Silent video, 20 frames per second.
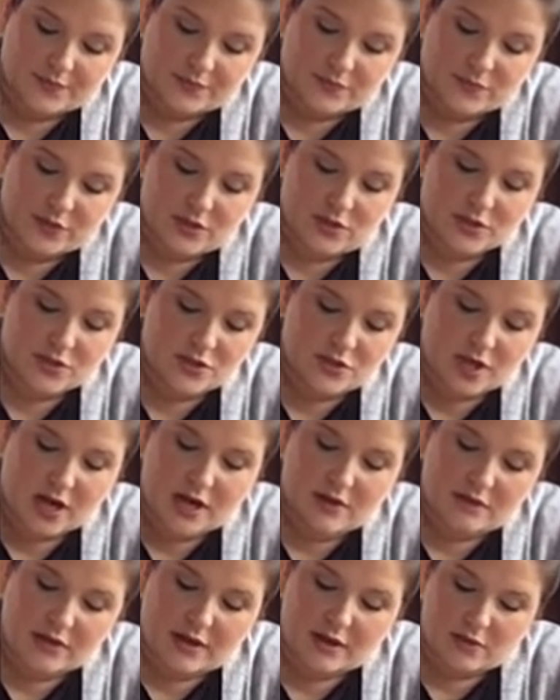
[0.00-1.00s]
You can
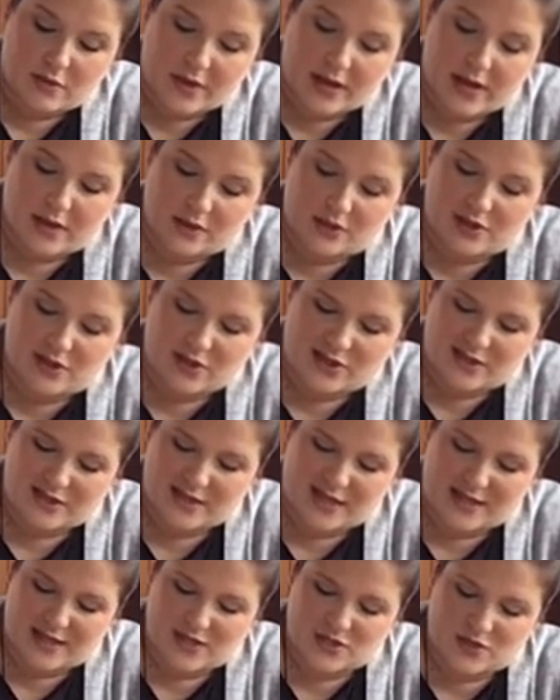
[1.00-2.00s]
try right away, or you can
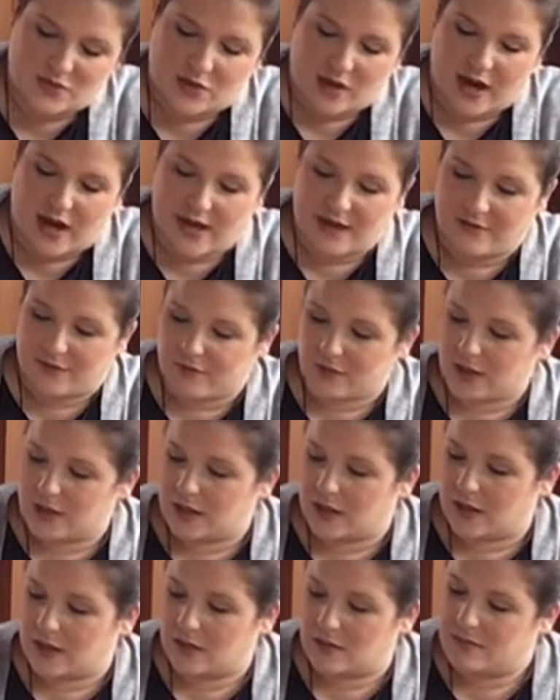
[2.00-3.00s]
let it dry for a
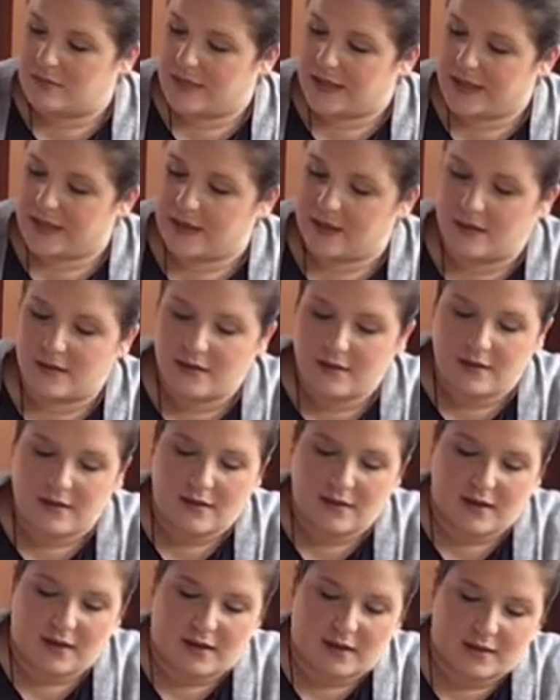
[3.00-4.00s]
little bit,
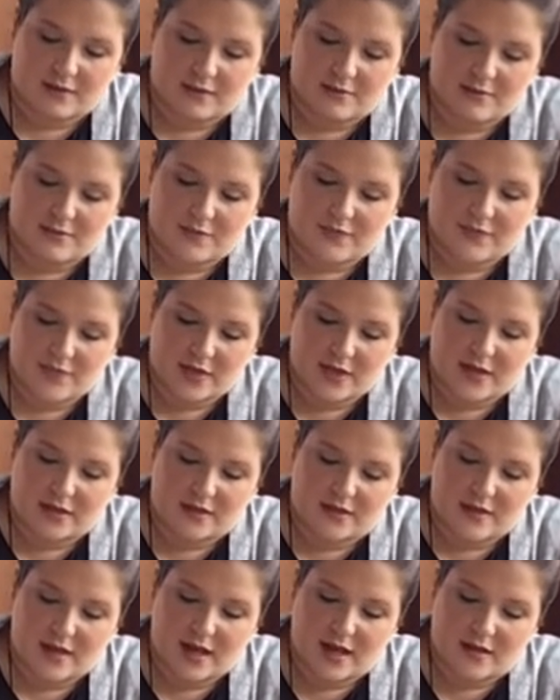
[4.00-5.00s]

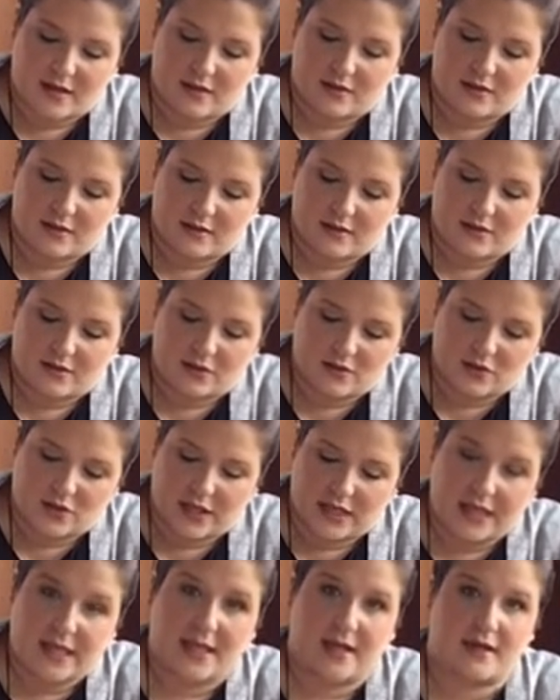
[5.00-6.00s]
and then you
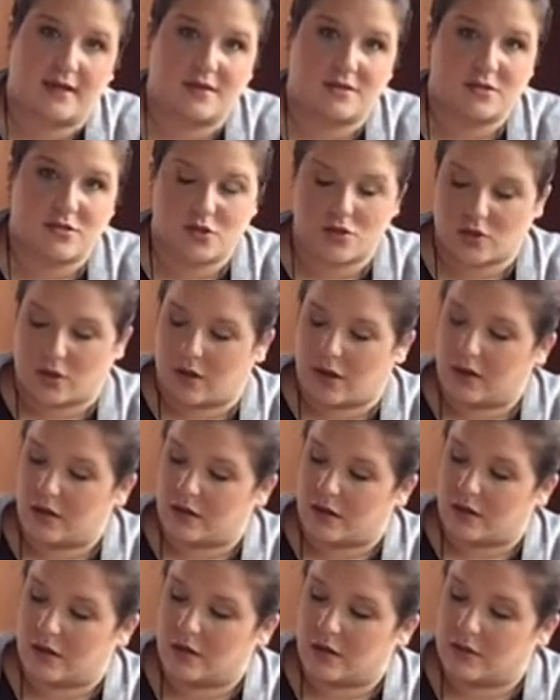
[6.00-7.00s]
can get a
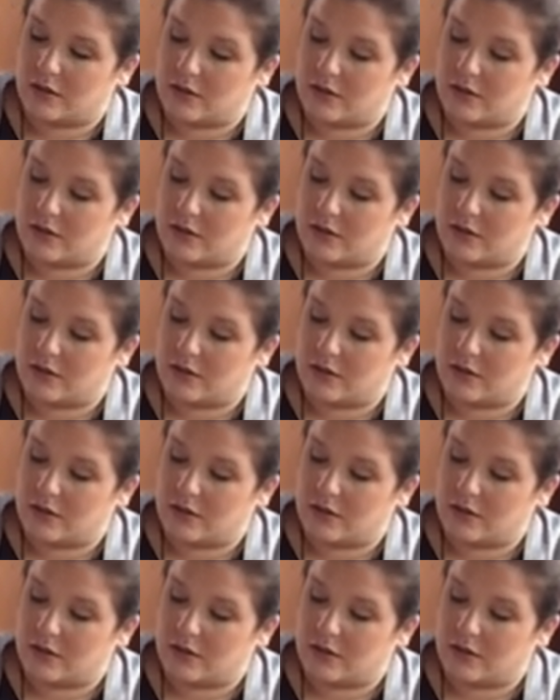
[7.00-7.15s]
stronger